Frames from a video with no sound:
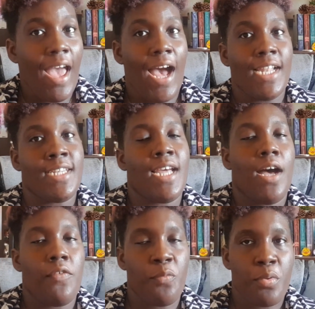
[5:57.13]
and it
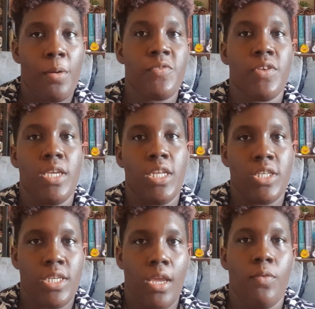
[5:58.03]
have prompts for
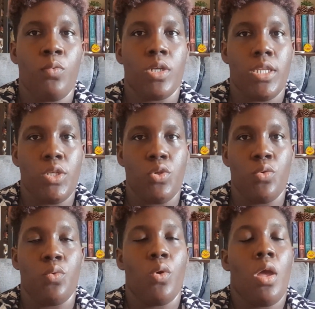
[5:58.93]
each day of what they
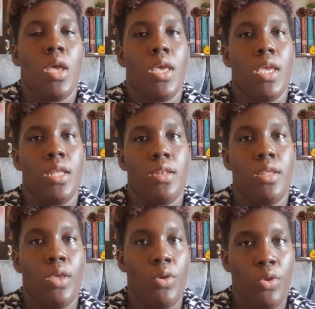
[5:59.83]
do in
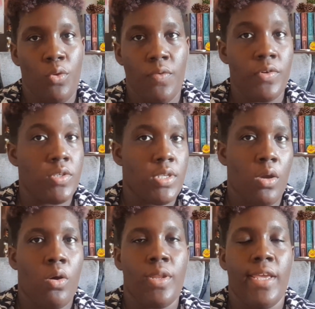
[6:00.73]
the university or
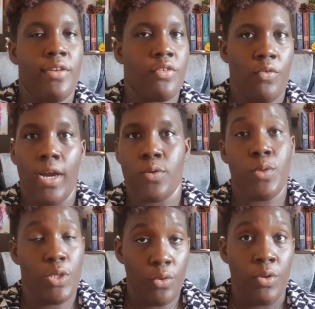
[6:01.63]
how they interact with the